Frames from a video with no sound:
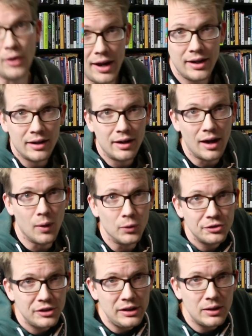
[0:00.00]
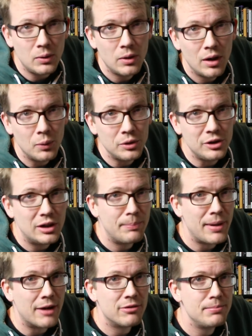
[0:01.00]
Craig, I will see you when you
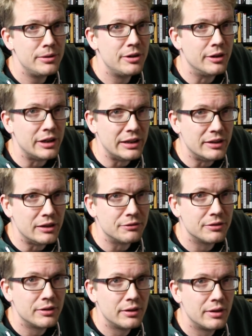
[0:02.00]
get back from paternity leave.